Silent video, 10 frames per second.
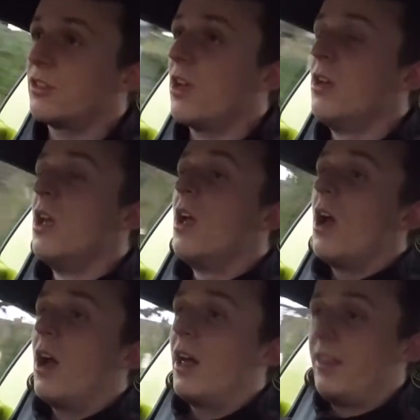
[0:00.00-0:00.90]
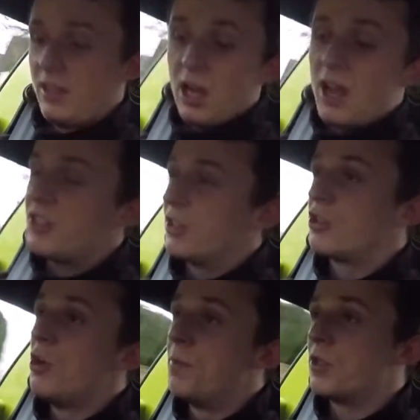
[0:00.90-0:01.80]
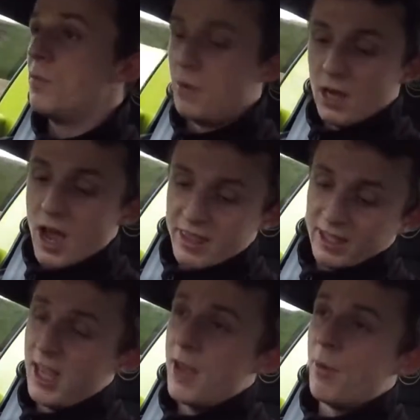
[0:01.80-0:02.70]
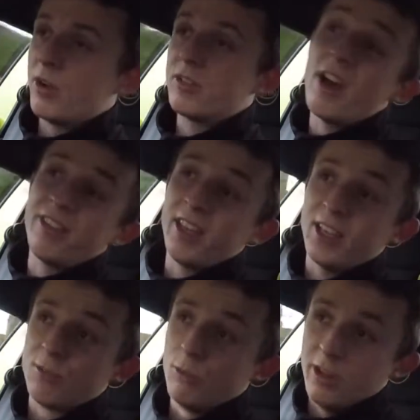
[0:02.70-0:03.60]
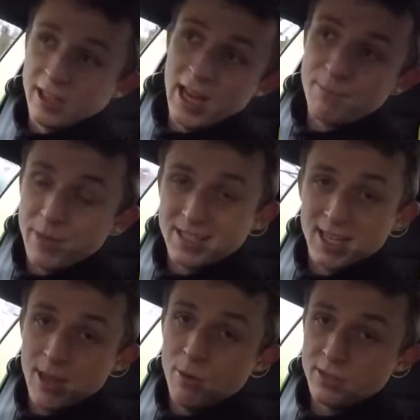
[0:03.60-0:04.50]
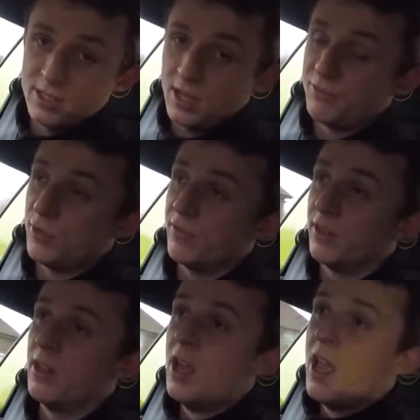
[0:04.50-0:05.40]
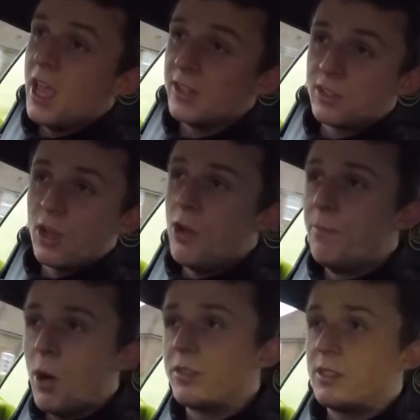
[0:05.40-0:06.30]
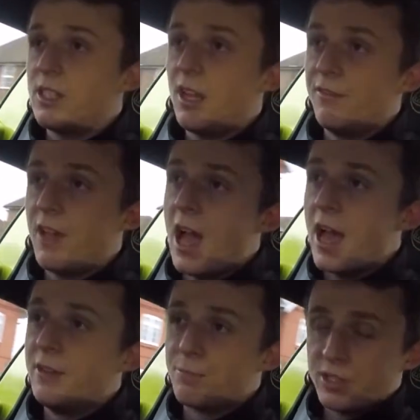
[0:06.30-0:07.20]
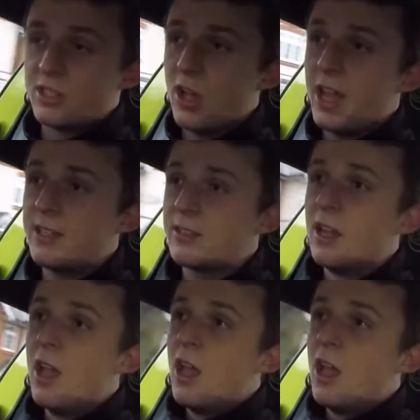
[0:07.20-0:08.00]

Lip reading: So the clutch is super light. The gearbox, I think, is one of the best gearboxes I've driven. It's so positive and precise.